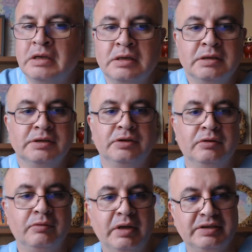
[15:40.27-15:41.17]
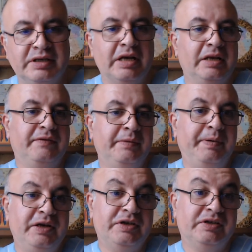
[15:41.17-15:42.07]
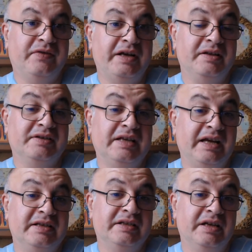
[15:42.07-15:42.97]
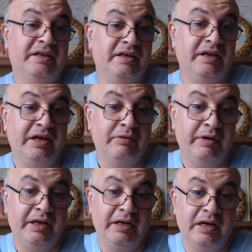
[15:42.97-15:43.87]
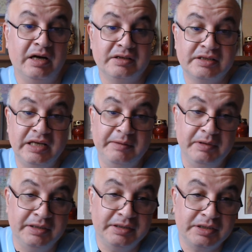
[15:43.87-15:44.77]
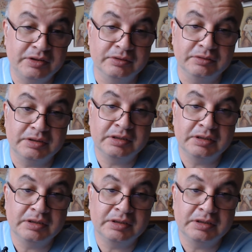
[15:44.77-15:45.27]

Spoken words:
So once again, if the patient's vital signs and airway are stable and acute,